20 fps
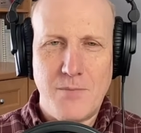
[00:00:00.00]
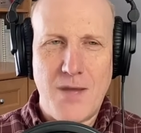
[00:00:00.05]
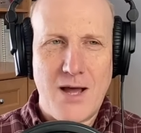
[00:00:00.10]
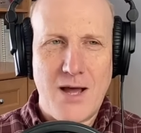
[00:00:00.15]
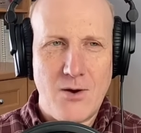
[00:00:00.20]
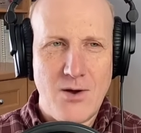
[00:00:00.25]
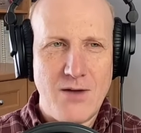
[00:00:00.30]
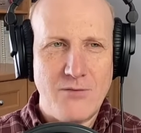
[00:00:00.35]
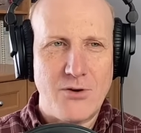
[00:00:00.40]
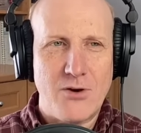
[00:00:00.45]

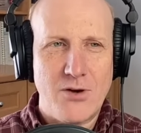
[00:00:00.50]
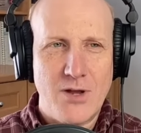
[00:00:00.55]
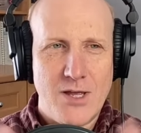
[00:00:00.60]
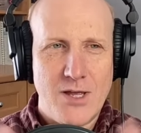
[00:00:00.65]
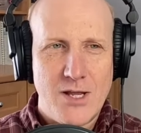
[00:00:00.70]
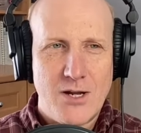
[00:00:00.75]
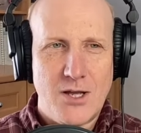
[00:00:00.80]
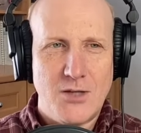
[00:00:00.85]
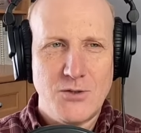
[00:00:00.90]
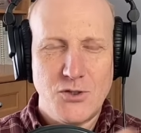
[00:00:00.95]
However,
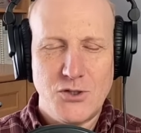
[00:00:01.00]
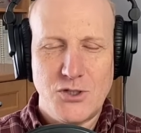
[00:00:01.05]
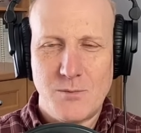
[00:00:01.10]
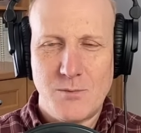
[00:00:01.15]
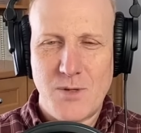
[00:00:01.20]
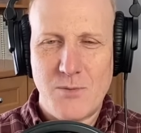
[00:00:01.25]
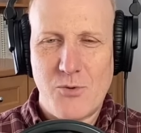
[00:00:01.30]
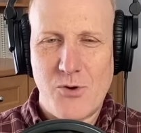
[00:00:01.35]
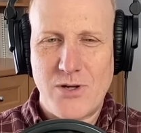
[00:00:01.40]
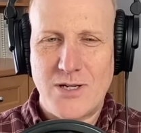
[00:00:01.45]
it also
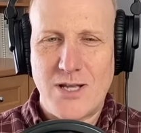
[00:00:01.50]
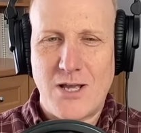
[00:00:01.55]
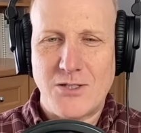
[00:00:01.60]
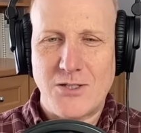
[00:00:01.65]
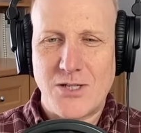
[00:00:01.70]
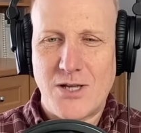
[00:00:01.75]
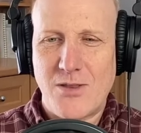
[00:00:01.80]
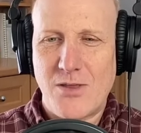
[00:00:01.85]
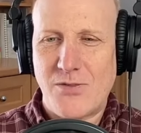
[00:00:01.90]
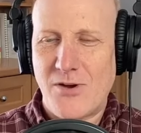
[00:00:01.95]
should be pointed out,
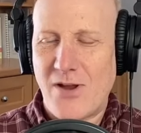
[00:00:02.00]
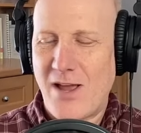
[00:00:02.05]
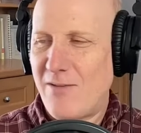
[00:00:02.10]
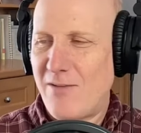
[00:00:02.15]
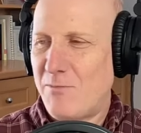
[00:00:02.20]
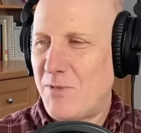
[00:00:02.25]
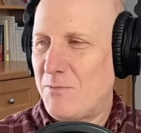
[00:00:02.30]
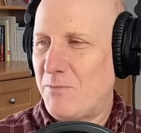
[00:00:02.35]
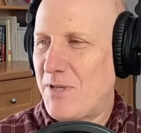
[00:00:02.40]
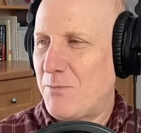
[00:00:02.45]
John, that there
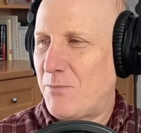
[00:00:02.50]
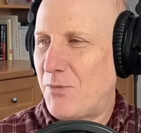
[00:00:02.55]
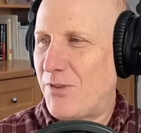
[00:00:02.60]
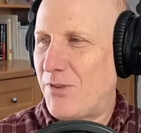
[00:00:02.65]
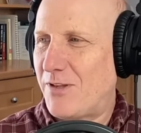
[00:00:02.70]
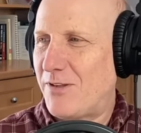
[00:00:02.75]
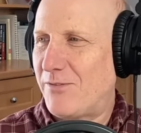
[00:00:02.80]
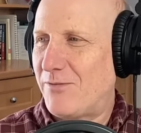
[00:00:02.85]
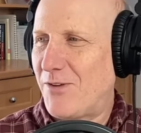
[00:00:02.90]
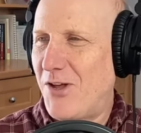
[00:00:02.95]
have been people
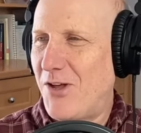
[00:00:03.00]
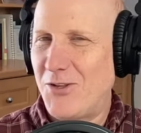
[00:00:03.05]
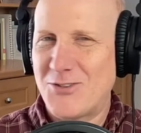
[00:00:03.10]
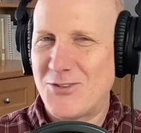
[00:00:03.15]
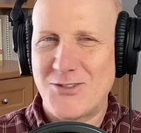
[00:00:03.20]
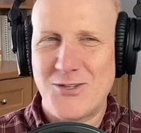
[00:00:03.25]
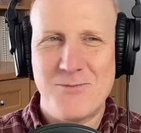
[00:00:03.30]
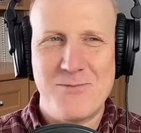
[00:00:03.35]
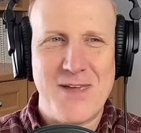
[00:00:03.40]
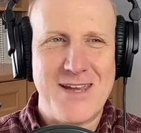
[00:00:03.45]
that have
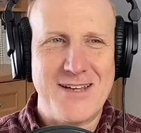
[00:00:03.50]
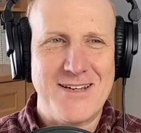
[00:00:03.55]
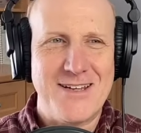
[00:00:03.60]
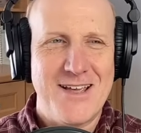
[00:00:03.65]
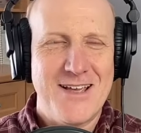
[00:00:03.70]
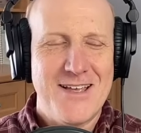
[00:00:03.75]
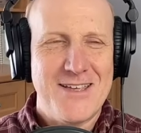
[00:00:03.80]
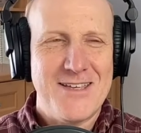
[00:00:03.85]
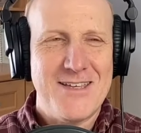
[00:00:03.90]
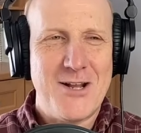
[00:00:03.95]
also made,
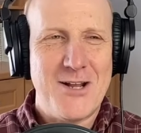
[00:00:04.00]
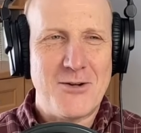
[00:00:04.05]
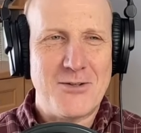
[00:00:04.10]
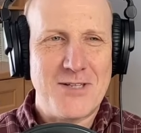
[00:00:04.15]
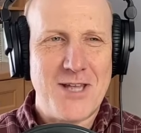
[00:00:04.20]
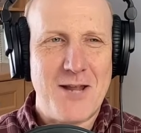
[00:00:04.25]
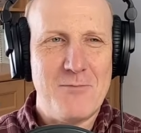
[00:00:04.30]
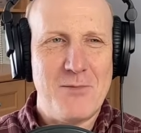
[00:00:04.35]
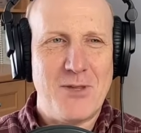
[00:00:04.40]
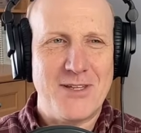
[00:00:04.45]
you know,
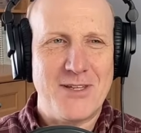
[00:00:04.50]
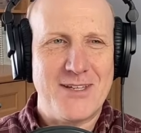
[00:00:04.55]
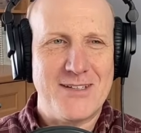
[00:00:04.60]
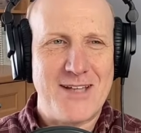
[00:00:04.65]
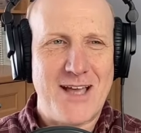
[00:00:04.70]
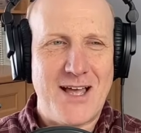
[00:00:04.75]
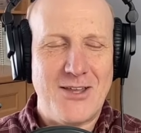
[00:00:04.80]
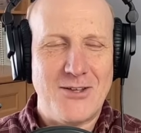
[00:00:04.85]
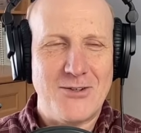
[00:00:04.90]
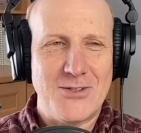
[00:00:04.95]
$10
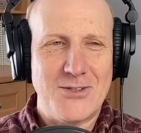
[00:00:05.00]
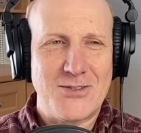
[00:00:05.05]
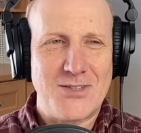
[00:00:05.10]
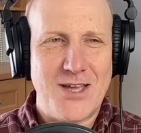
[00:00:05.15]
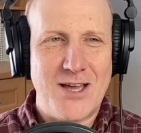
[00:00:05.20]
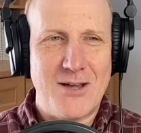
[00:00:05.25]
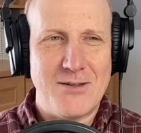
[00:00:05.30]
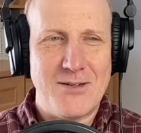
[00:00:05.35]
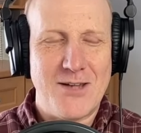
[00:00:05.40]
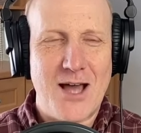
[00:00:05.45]
million,
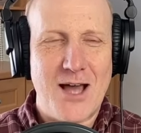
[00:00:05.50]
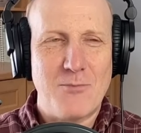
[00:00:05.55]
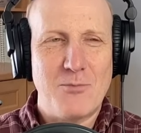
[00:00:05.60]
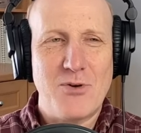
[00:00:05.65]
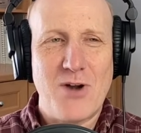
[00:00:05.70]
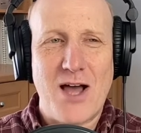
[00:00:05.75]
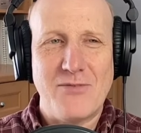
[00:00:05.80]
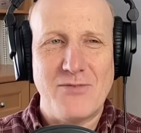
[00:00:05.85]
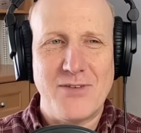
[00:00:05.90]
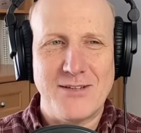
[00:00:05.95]
uh,
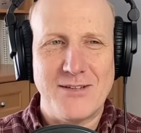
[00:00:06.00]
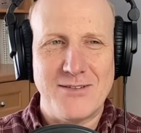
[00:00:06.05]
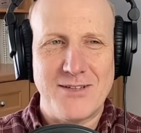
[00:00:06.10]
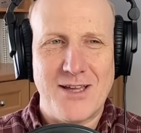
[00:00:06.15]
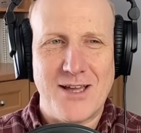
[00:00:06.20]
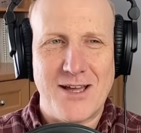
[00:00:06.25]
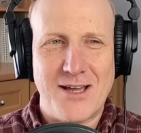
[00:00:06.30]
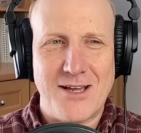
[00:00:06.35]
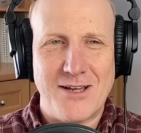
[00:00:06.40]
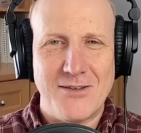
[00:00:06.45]
nonprofit
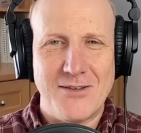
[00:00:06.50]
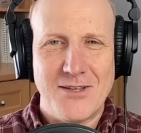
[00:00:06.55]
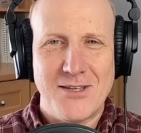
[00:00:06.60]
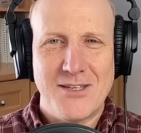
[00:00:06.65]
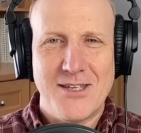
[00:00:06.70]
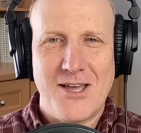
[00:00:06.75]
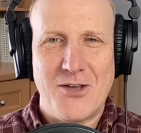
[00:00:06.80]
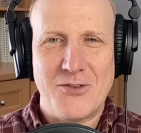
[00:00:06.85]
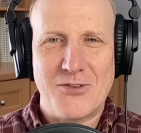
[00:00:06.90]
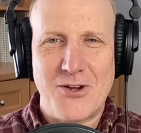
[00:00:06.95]
uh,
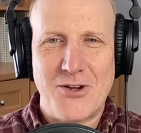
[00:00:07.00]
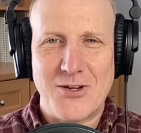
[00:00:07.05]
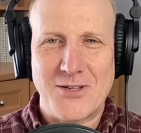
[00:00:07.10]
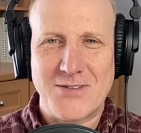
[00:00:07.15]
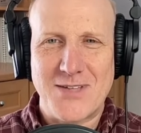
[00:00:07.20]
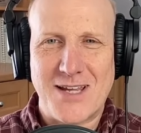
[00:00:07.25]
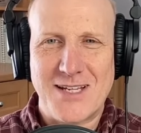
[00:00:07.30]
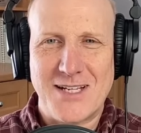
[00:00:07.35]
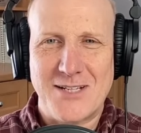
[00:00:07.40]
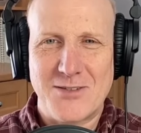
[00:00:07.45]
healthcare
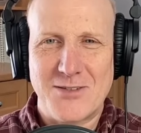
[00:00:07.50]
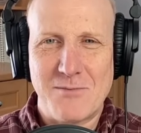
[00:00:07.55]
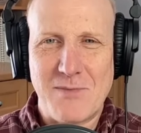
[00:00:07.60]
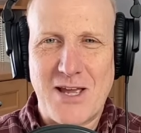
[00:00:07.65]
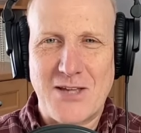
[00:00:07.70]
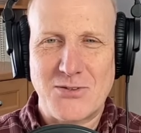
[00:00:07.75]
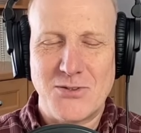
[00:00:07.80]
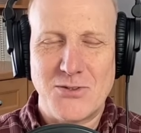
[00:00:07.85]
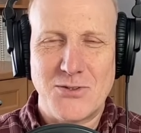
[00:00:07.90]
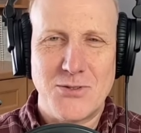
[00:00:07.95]
executives in
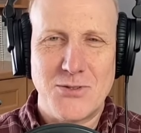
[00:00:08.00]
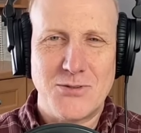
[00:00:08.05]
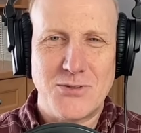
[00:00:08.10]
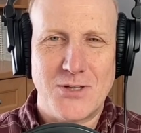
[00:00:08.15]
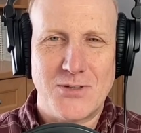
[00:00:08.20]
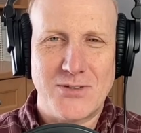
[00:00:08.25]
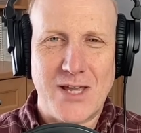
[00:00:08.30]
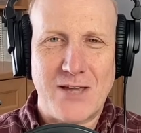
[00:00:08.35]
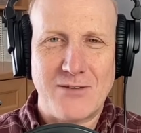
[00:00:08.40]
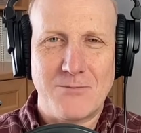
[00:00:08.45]

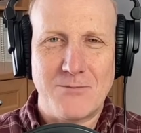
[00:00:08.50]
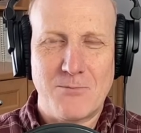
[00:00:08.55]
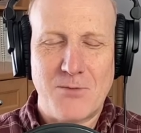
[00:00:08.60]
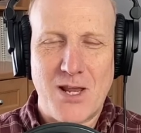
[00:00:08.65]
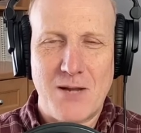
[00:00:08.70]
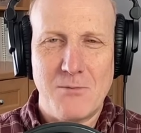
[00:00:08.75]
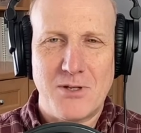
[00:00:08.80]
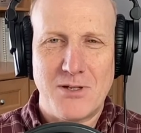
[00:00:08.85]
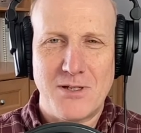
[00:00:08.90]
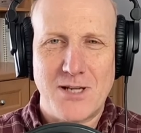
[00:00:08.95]
Massachusetts had
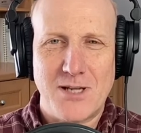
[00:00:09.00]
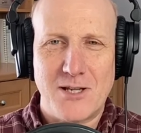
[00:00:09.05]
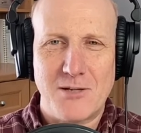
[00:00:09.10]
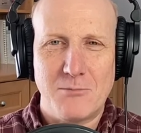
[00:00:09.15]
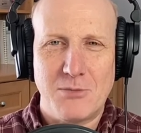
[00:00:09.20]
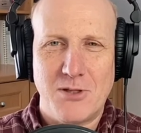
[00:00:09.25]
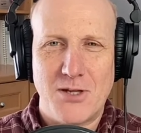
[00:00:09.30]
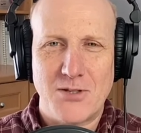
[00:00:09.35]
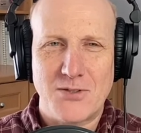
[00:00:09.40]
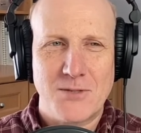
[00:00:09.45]
$10 million
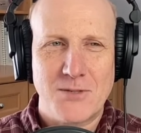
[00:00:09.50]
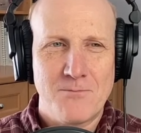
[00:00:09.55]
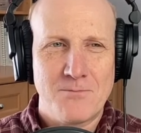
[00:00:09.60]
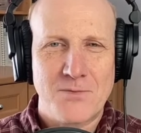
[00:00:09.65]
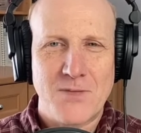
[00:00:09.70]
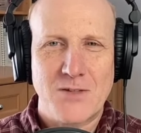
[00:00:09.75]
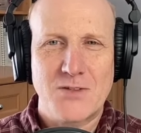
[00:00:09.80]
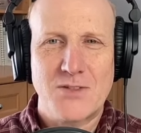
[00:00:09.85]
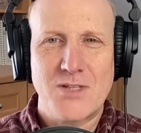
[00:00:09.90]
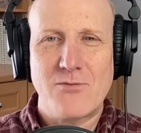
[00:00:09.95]
plus
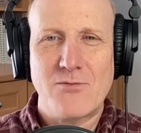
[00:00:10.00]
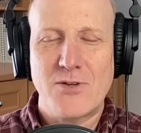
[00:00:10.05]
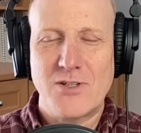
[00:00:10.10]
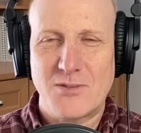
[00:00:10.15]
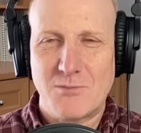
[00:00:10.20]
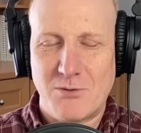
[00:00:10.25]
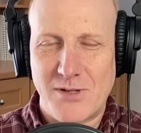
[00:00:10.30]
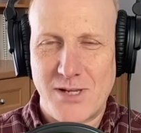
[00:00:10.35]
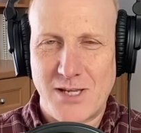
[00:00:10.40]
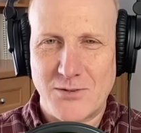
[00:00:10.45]

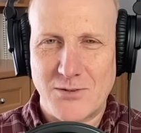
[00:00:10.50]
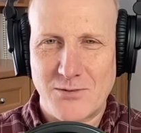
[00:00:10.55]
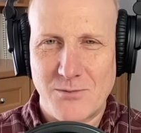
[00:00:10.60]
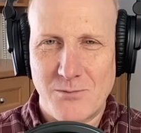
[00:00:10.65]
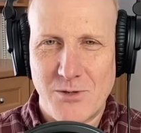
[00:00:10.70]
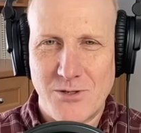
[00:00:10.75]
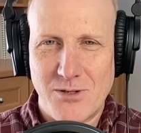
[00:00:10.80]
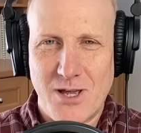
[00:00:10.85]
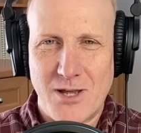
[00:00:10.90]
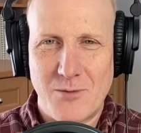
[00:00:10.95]
severance plans
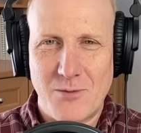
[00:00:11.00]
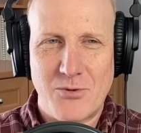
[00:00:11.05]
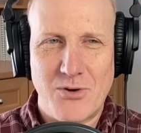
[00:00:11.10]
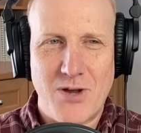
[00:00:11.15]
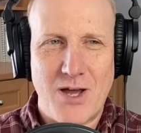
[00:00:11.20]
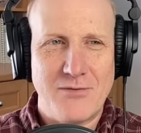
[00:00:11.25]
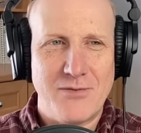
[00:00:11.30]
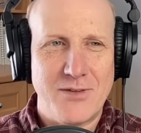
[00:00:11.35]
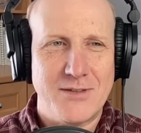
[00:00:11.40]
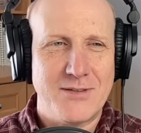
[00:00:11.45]
from their
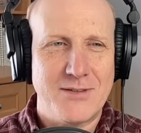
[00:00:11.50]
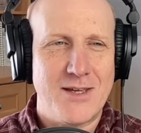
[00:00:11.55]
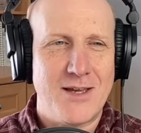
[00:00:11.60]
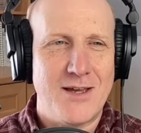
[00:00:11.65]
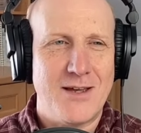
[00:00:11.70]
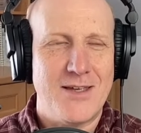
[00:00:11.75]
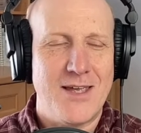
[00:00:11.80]
nonprofit uh,